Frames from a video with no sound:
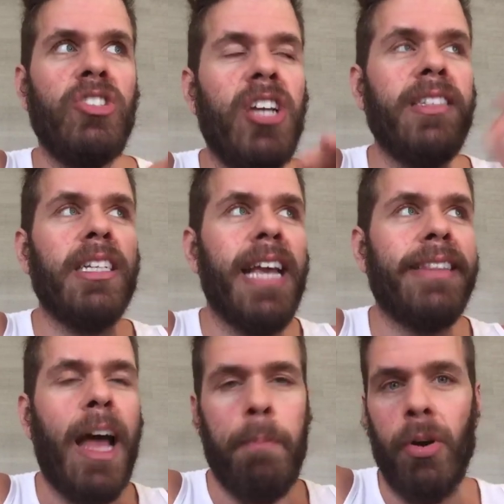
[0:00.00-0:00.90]
just to
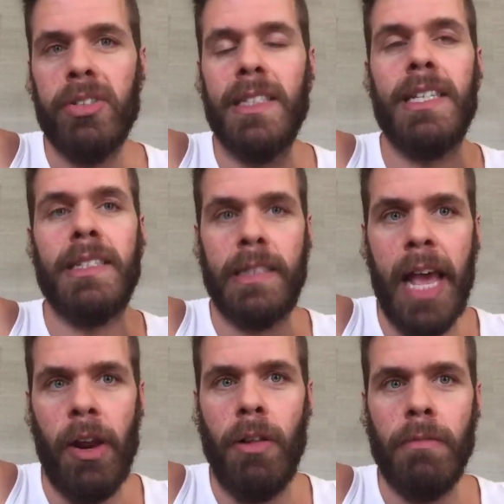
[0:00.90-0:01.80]
get that person to
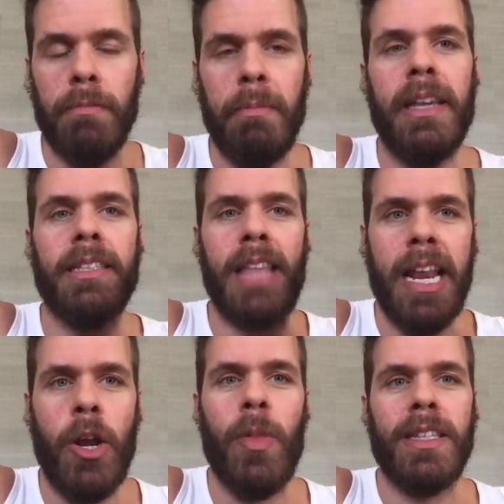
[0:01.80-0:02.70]
settle, because
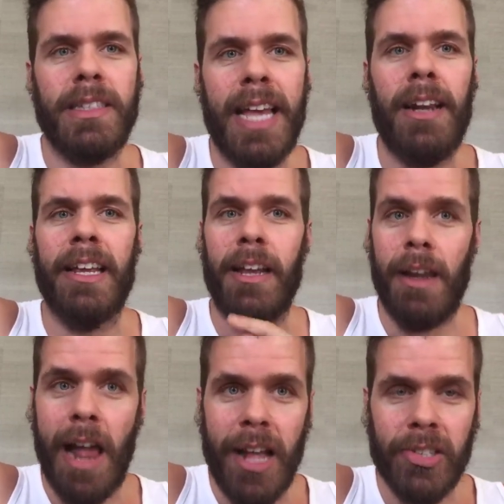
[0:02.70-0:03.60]
they know that settling a
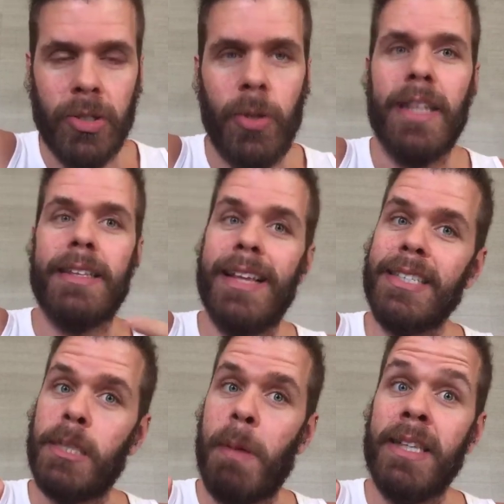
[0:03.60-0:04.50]
lawsuit is less
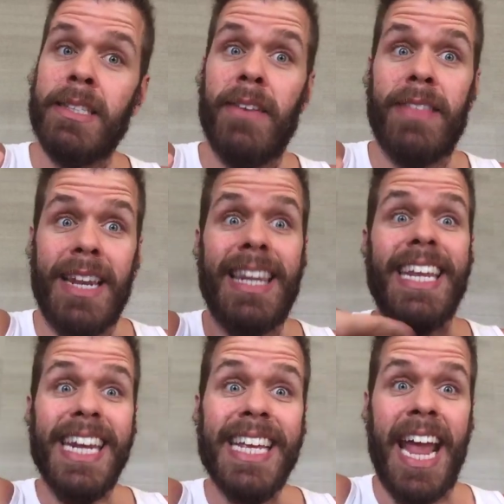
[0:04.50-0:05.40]
expensive than
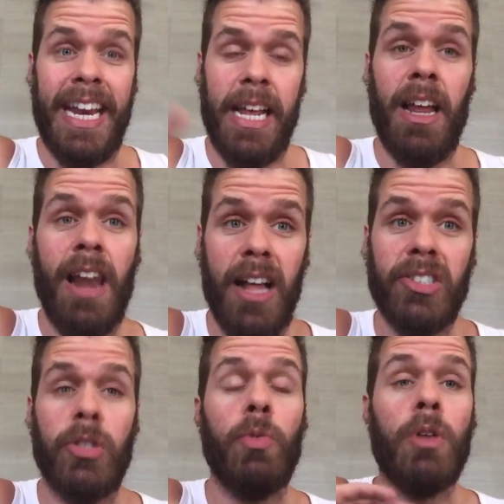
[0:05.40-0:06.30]
litigating a
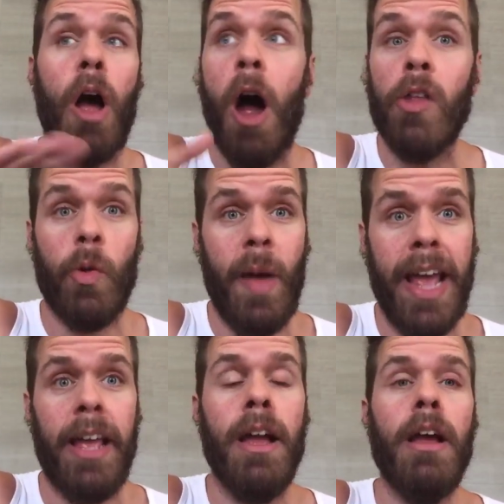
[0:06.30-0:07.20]
lawsuit all the
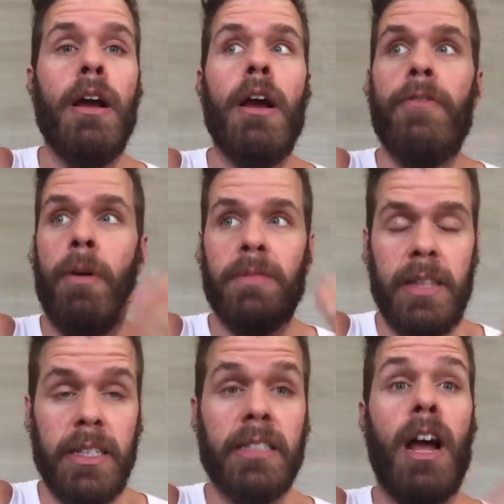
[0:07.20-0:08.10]
way from the
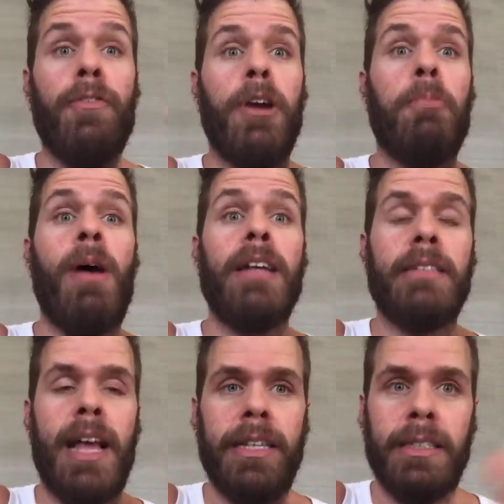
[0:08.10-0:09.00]
discovery
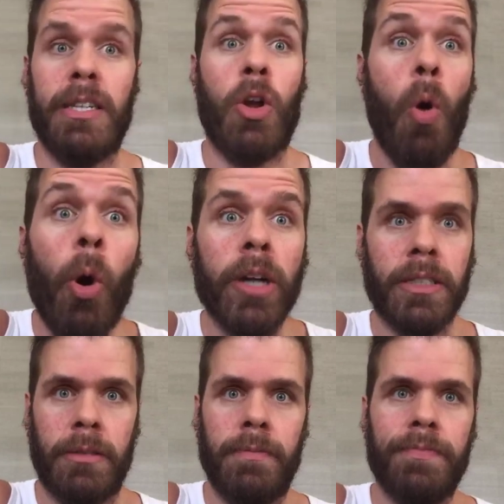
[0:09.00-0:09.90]
process to court.